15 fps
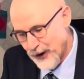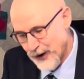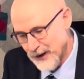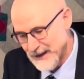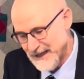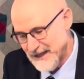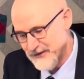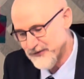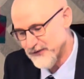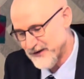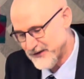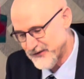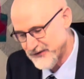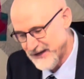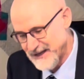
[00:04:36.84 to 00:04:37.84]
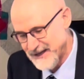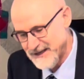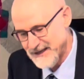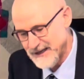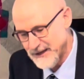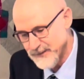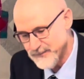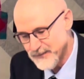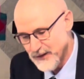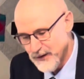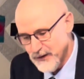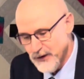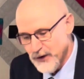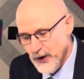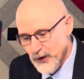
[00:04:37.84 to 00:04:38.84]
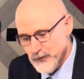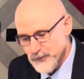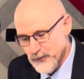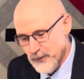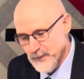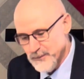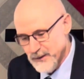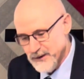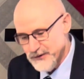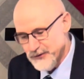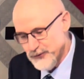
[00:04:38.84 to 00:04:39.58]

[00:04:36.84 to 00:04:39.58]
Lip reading: all its vicinity, from